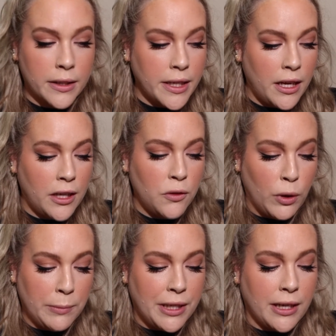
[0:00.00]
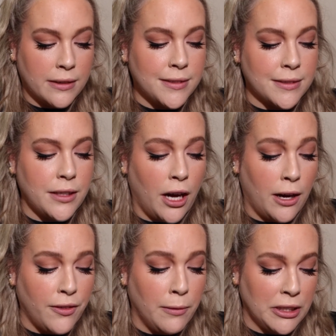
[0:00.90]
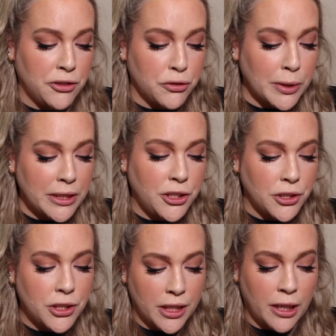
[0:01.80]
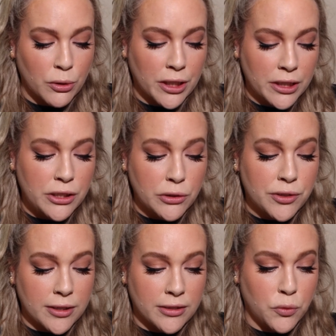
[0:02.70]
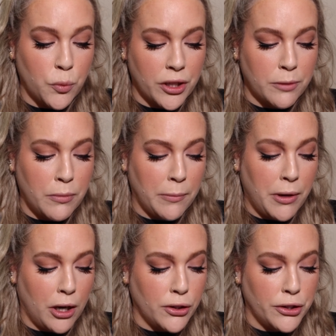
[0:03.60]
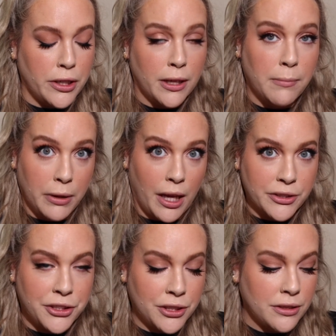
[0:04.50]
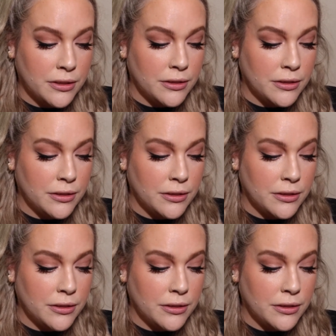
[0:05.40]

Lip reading: again, wipe the excess off on my switch, and we're gonna use this with my powdered blush.